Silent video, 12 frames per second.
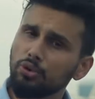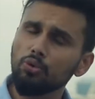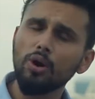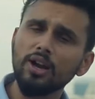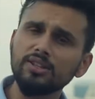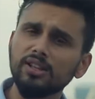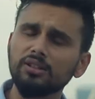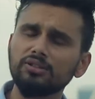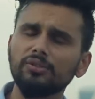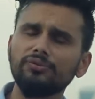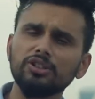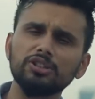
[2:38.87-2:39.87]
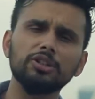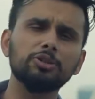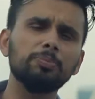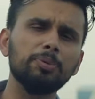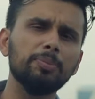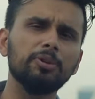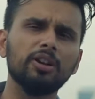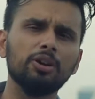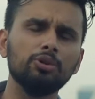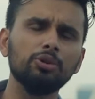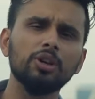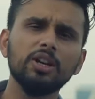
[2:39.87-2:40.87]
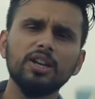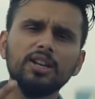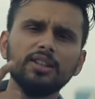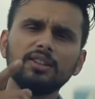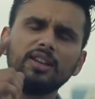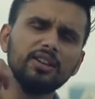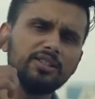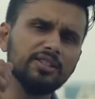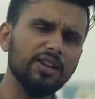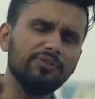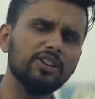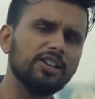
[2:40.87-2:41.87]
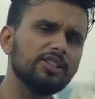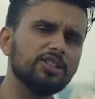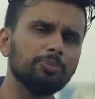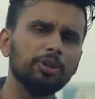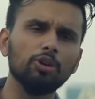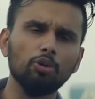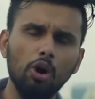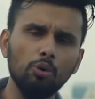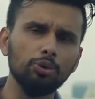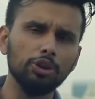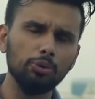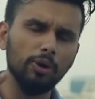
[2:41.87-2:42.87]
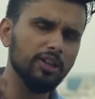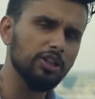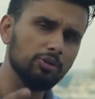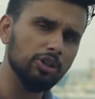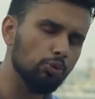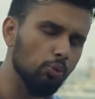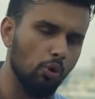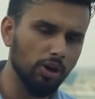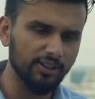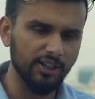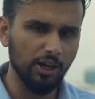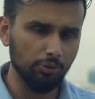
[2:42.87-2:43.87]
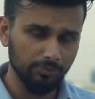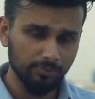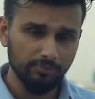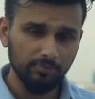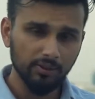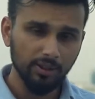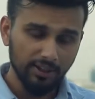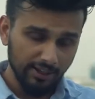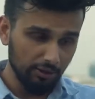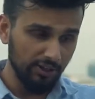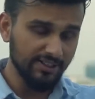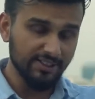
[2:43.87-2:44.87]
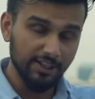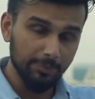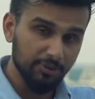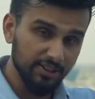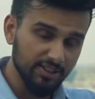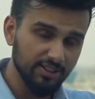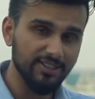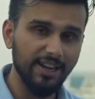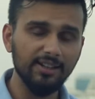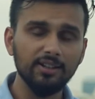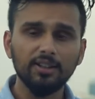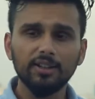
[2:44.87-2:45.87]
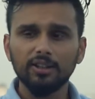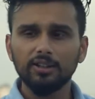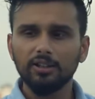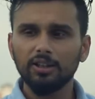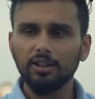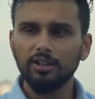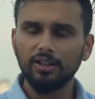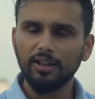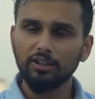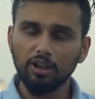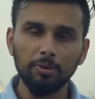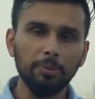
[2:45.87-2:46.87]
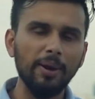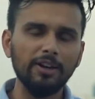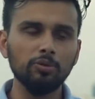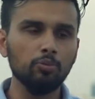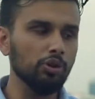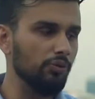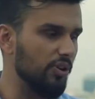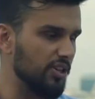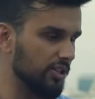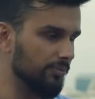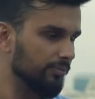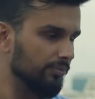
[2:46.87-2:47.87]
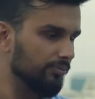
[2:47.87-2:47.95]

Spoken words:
are jealous of successful people around you, there is definitely something wrong with you, and you need to work that out. Now let's keep this aside, and coming back to motivation.